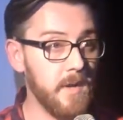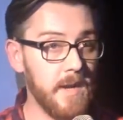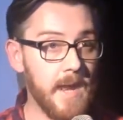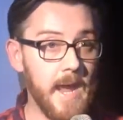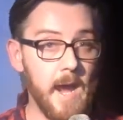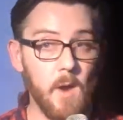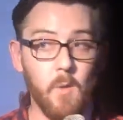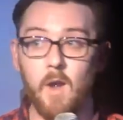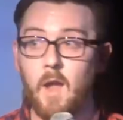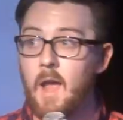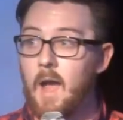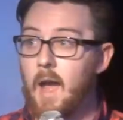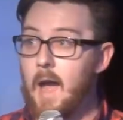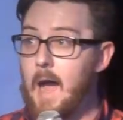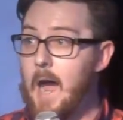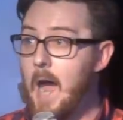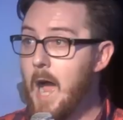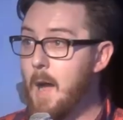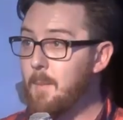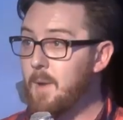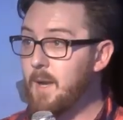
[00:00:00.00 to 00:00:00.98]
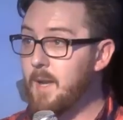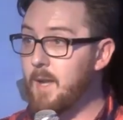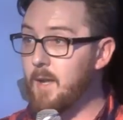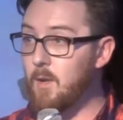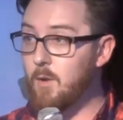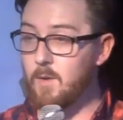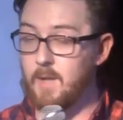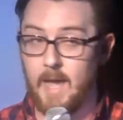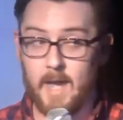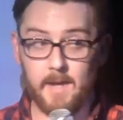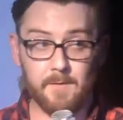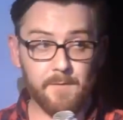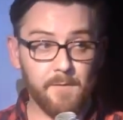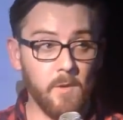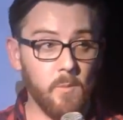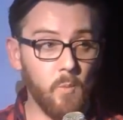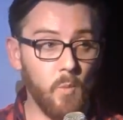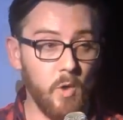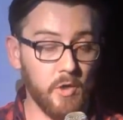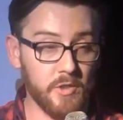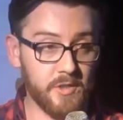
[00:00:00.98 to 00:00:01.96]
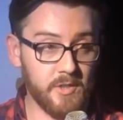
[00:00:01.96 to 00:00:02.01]
Now, I'm a little lad from
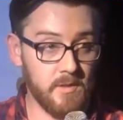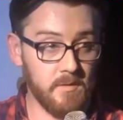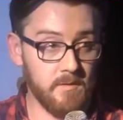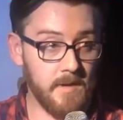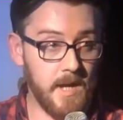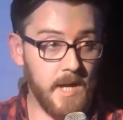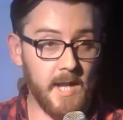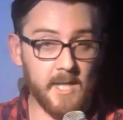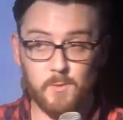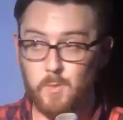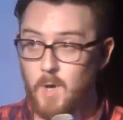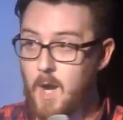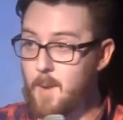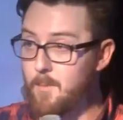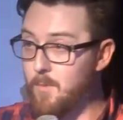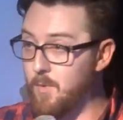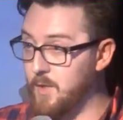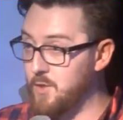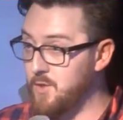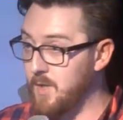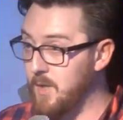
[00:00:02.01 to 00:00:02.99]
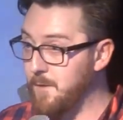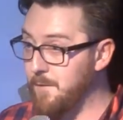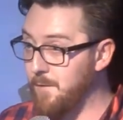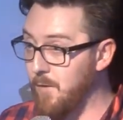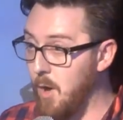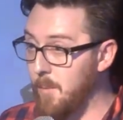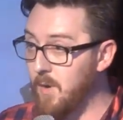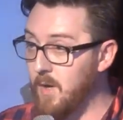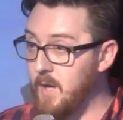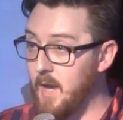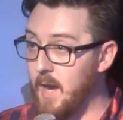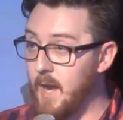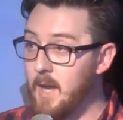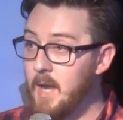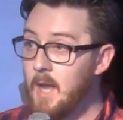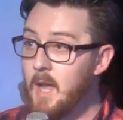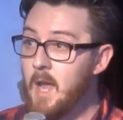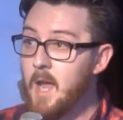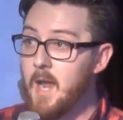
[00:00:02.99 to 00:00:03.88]
Washington, right? That's where I'm originally from, okay?